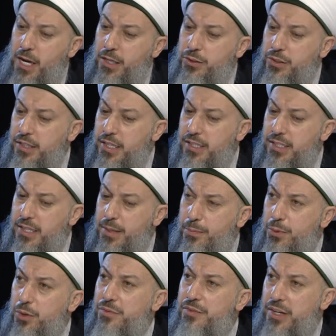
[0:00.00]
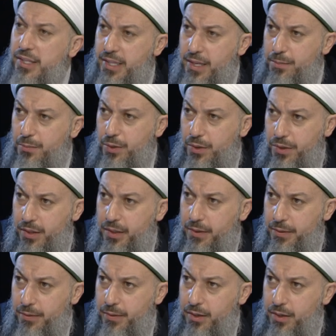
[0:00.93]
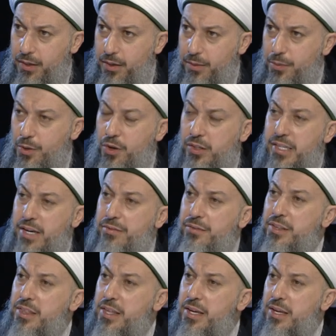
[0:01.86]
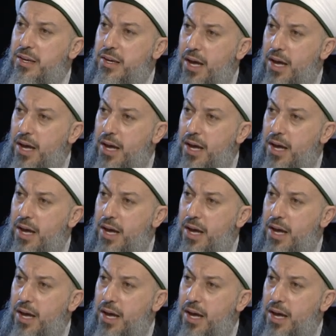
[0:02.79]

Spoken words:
is the perfect number because everything